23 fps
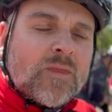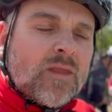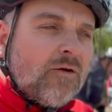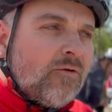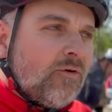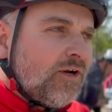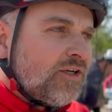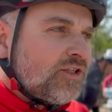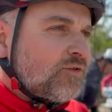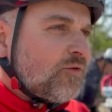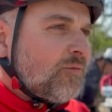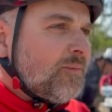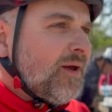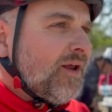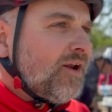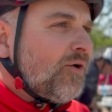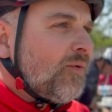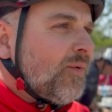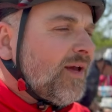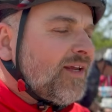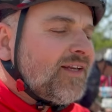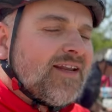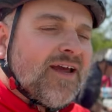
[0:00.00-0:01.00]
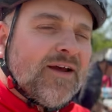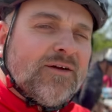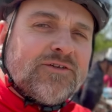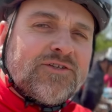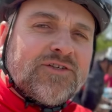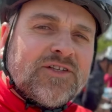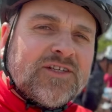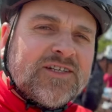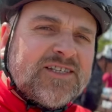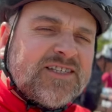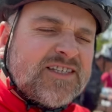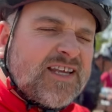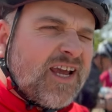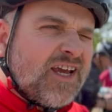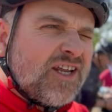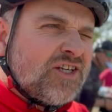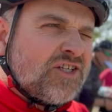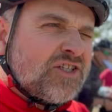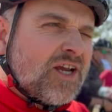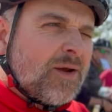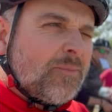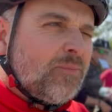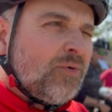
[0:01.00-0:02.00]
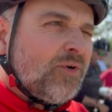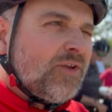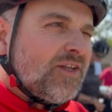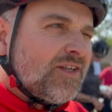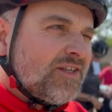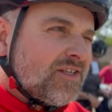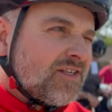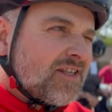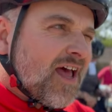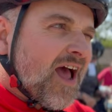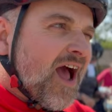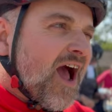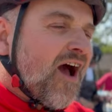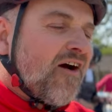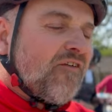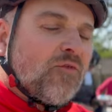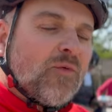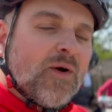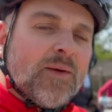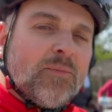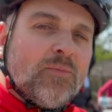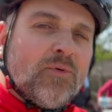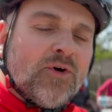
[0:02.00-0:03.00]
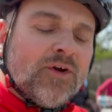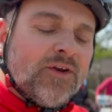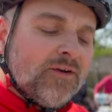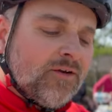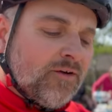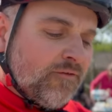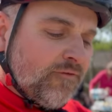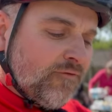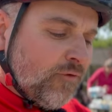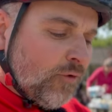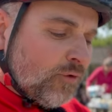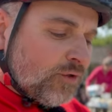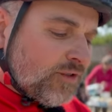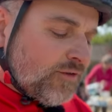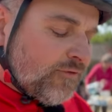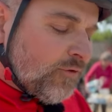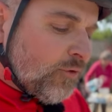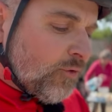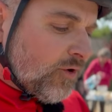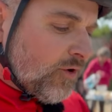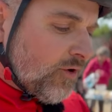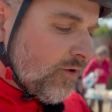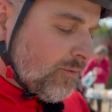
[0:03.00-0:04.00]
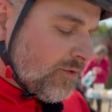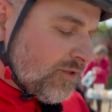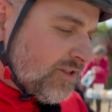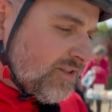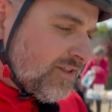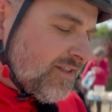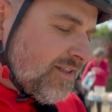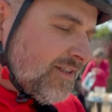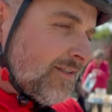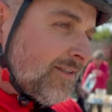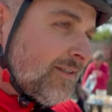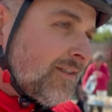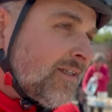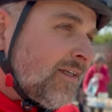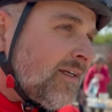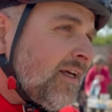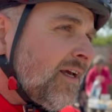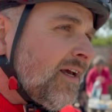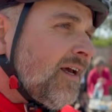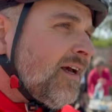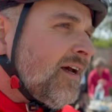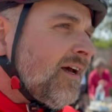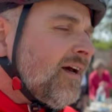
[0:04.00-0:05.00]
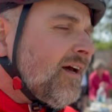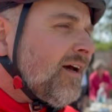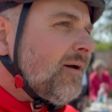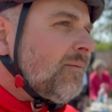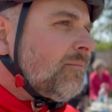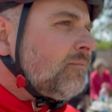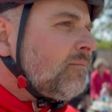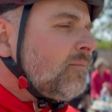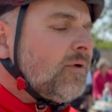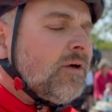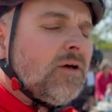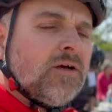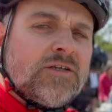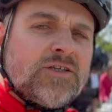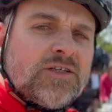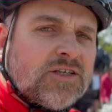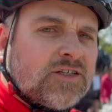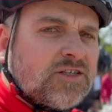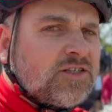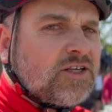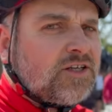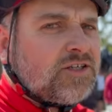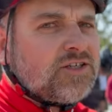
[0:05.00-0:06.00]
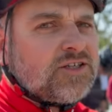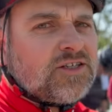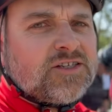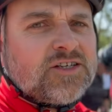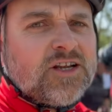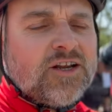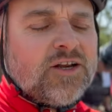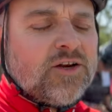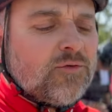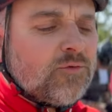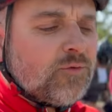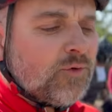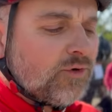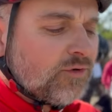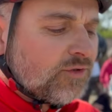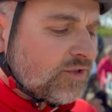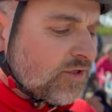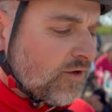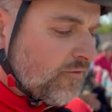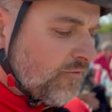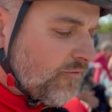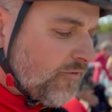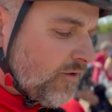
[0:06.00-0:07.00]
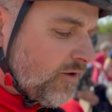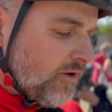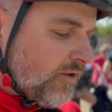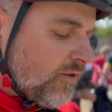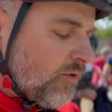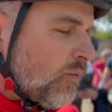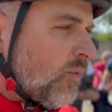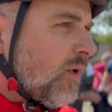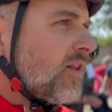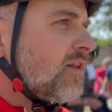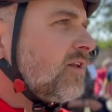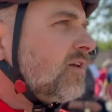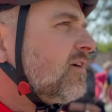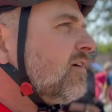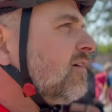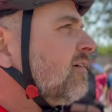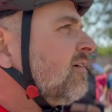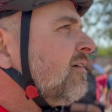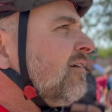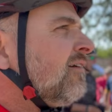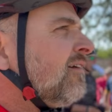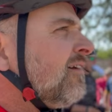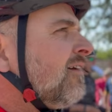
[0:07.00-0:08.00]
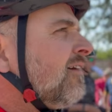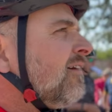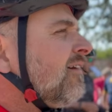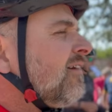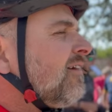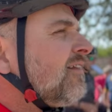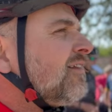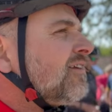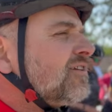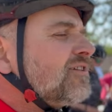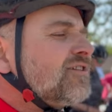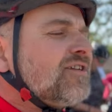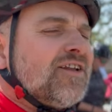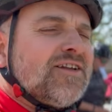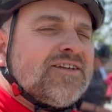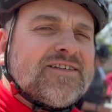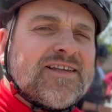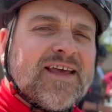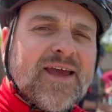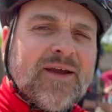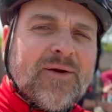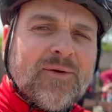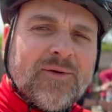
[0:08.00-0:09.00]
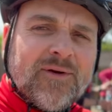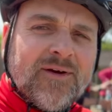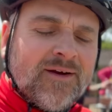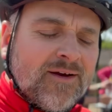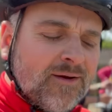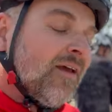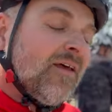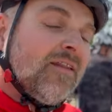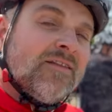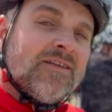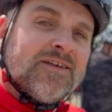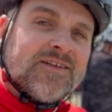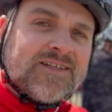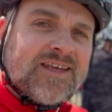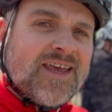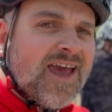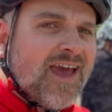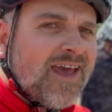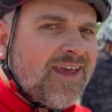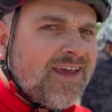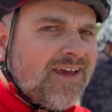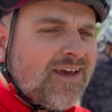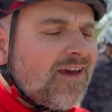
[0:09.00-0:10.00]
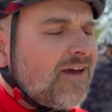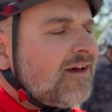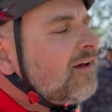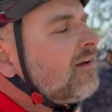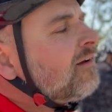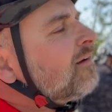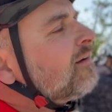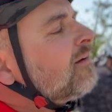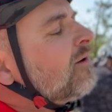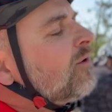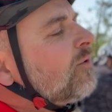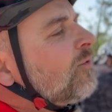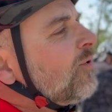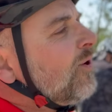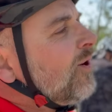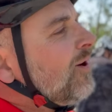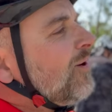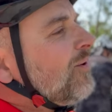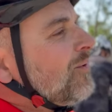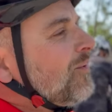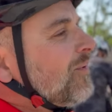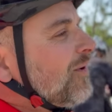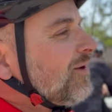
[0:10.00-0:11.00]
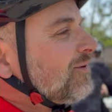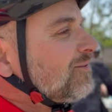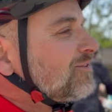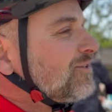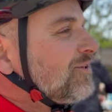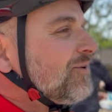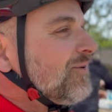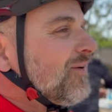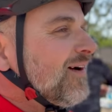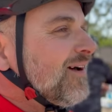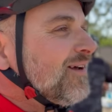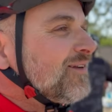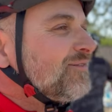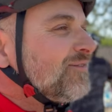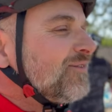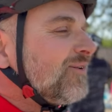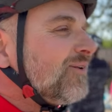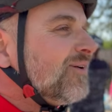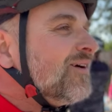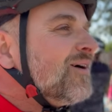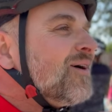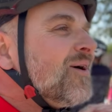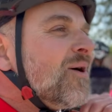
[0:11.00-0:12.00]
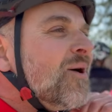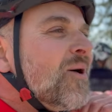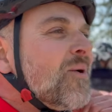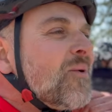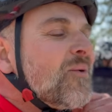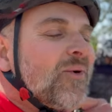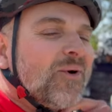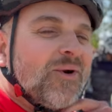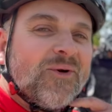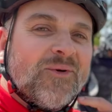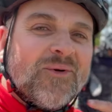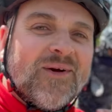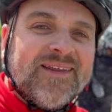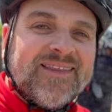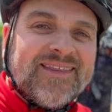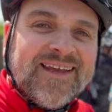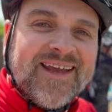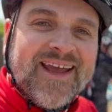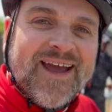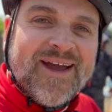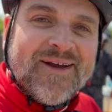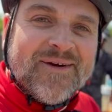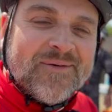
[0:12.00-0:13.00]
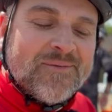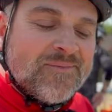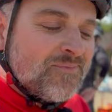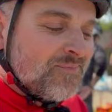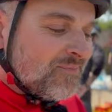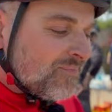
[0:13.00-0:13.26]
Right, so we made our way now to the second checkpoint. This is the halfway point at 44 kilometres. Just such a stunning route so far, and the weather, sun's out, there's cake. What else can you ask for? What a great day out.